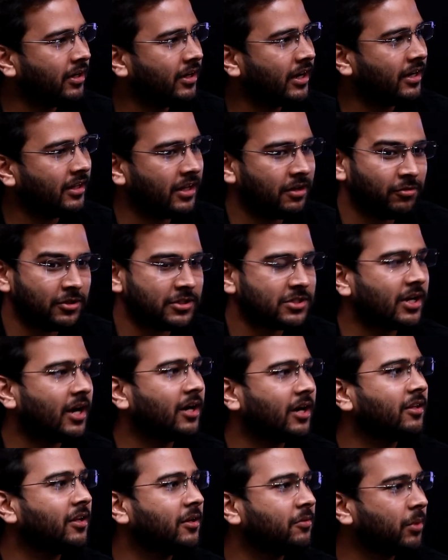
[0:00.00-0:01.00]
and they will start
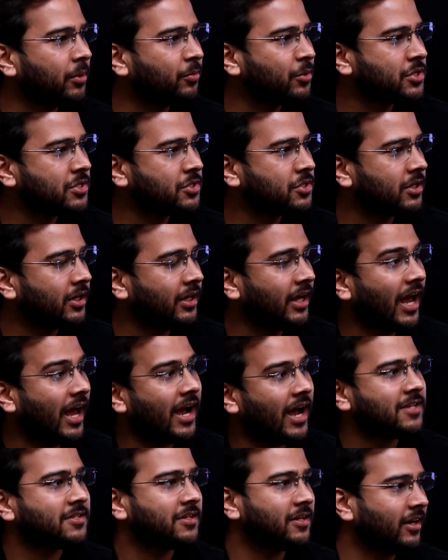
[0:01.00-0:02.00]
their preparation journey
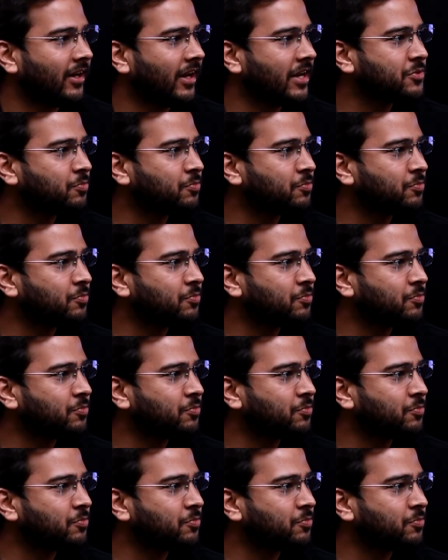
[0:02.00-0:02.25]
as early as